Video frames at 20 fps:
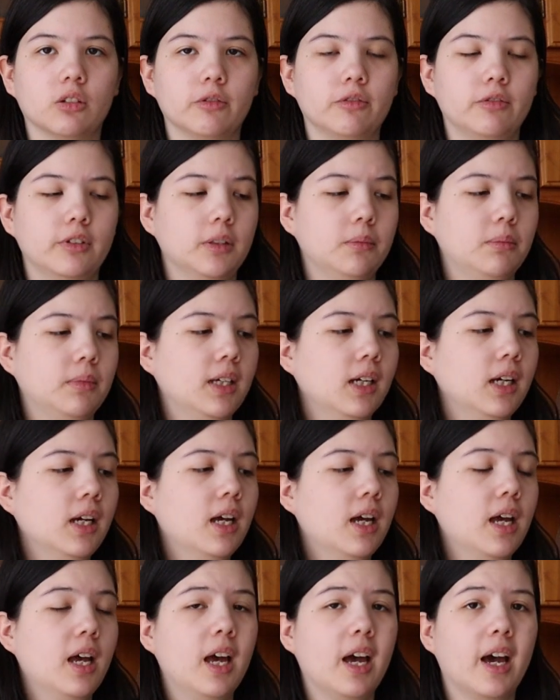it fit me,
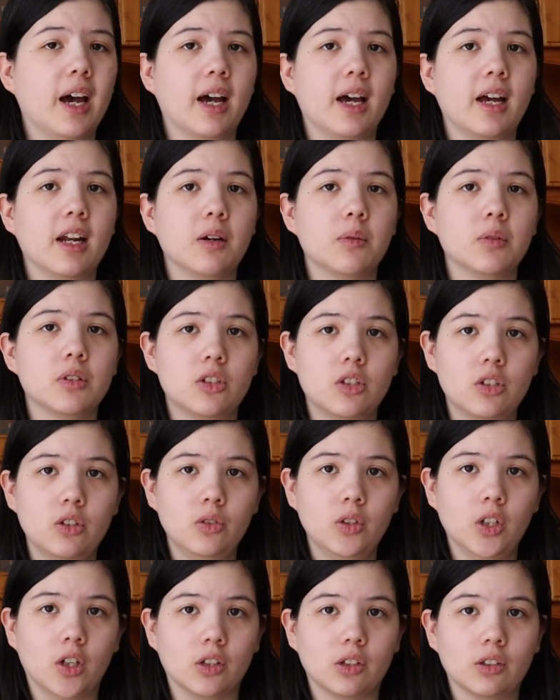and it was
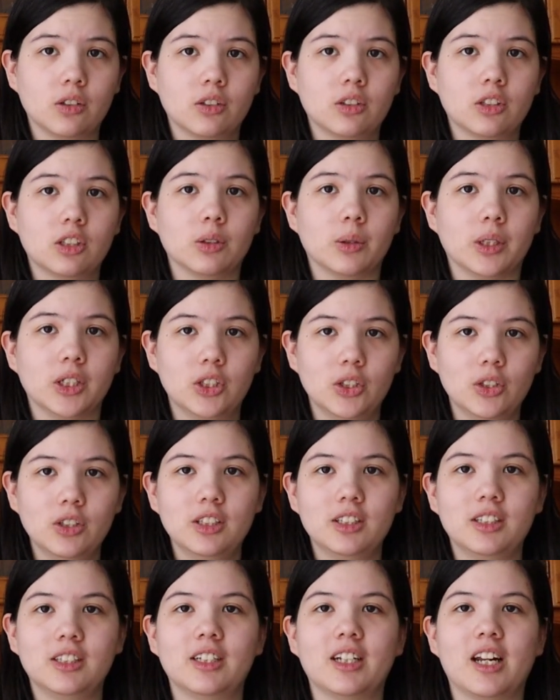too long. So I
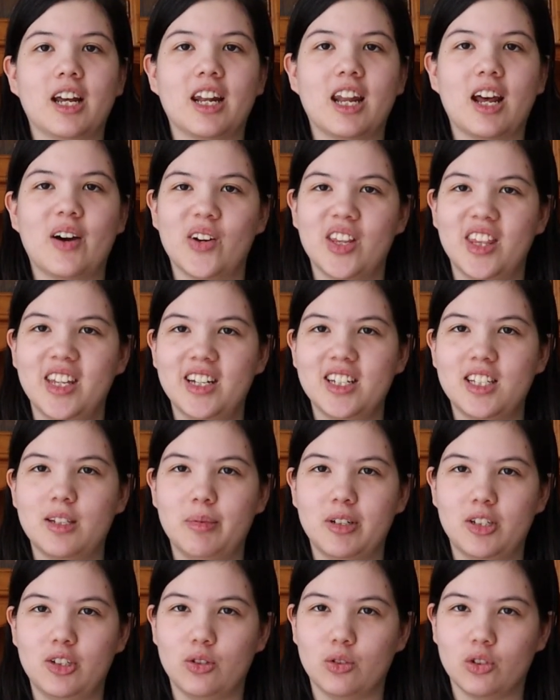shortened it, and now I think it's a
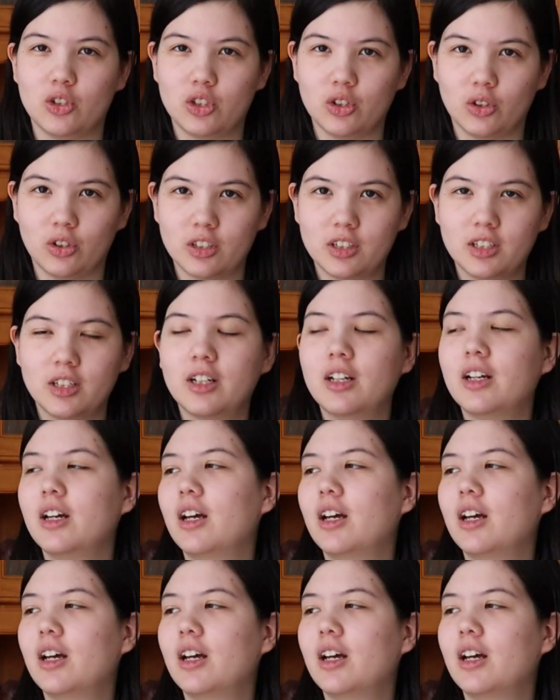bit too short.